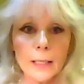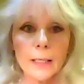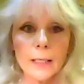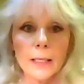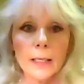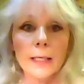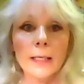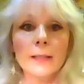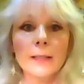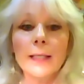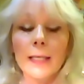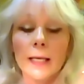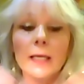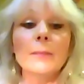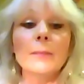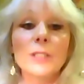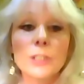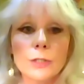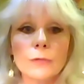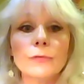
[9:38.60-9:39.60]
in the
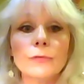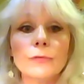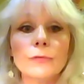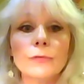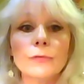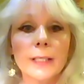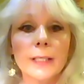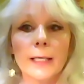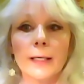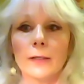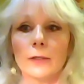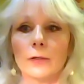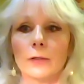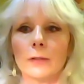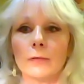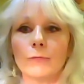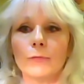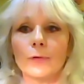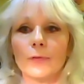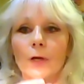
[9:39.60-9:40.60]
image of the Creator
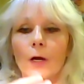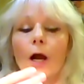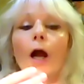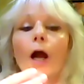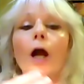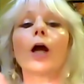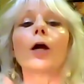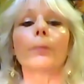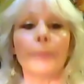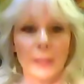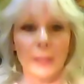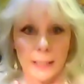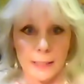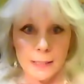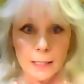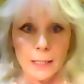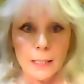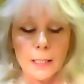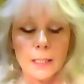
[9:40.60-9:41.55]
with our heartbeat.